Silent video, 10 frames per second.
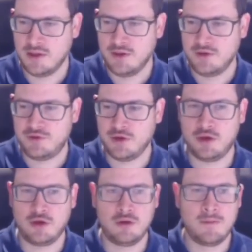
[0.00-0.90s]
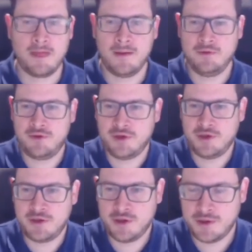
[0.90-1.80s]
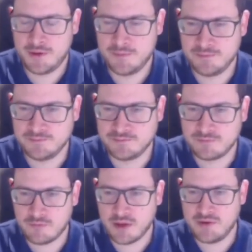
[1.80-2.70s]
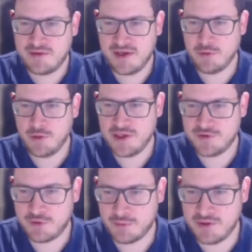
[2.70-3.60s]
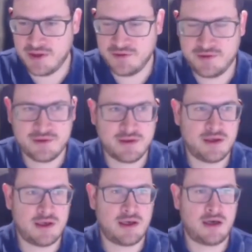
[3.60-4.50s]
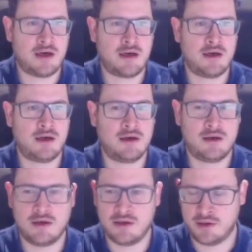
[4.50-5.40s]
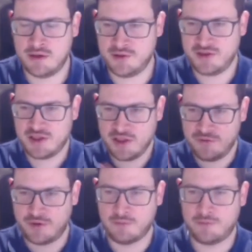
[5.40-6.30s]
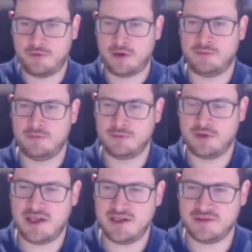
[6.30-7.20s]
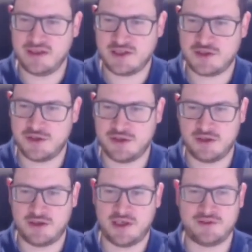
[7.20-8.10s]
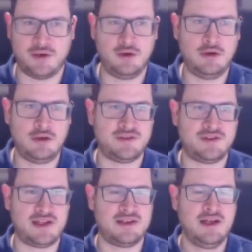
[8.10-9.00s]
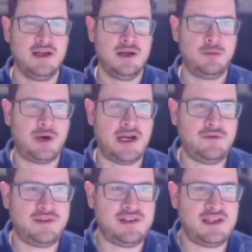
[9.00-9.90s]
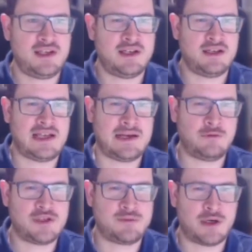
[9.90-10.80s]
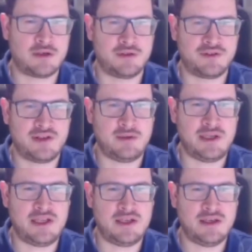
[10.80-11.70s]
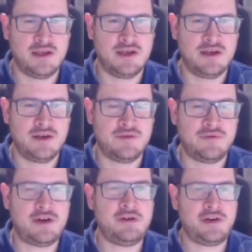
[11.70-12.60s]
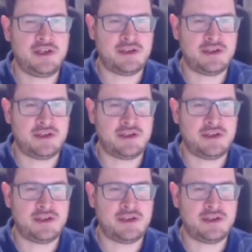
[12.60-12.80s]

So the takeaways from this are essentially from today's lecture as a whole, is that privacy in language models can mean very, very